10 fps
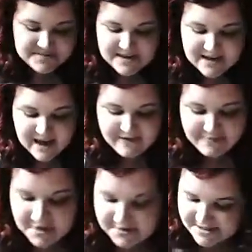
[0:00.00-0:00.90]
did have
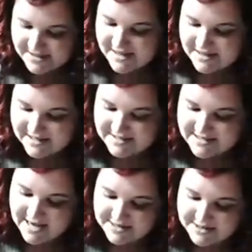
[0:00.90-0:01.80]
most of the things
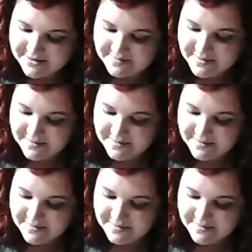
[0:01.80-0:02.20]
lined up,